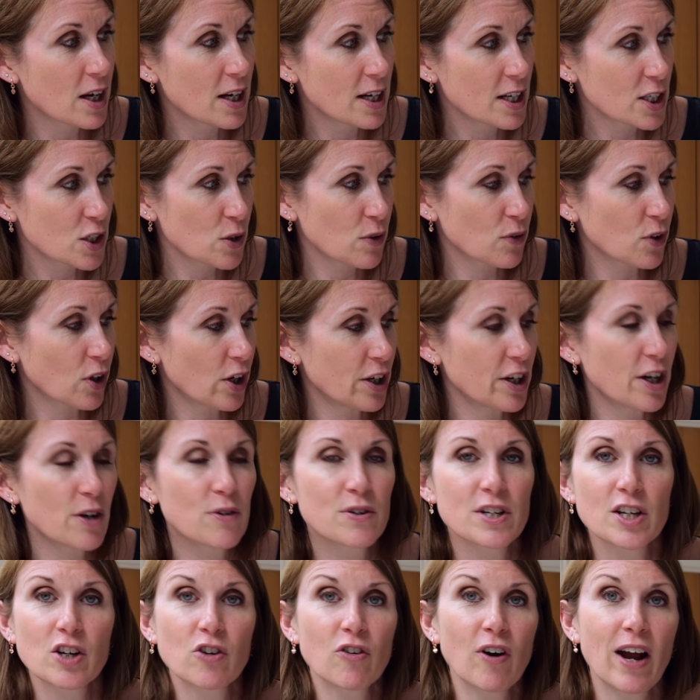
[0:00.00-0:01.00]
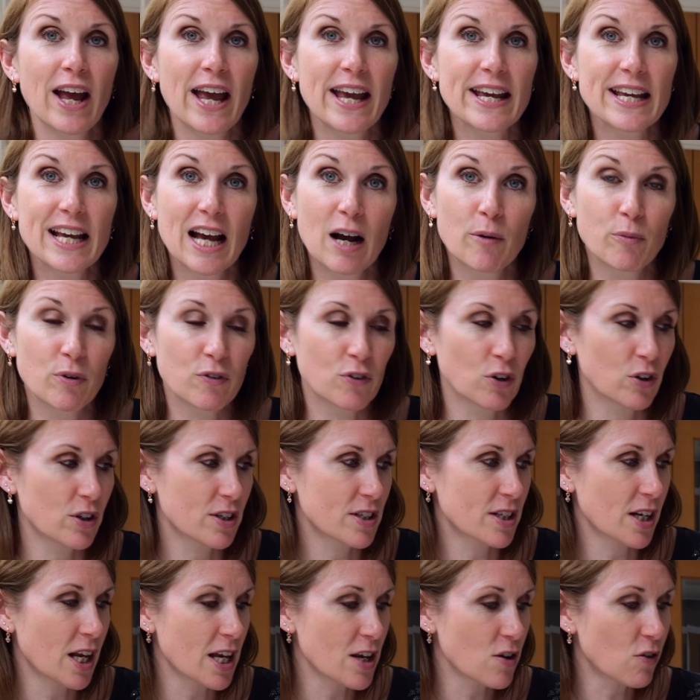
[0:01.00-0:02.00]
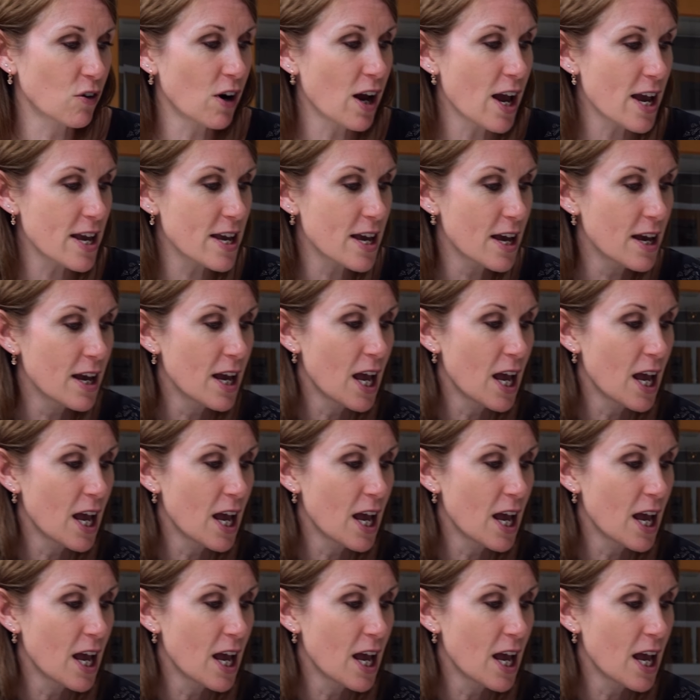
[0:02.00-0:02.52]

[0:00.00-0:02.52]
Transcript: So we've got an Odic grey and we've got the slate grey.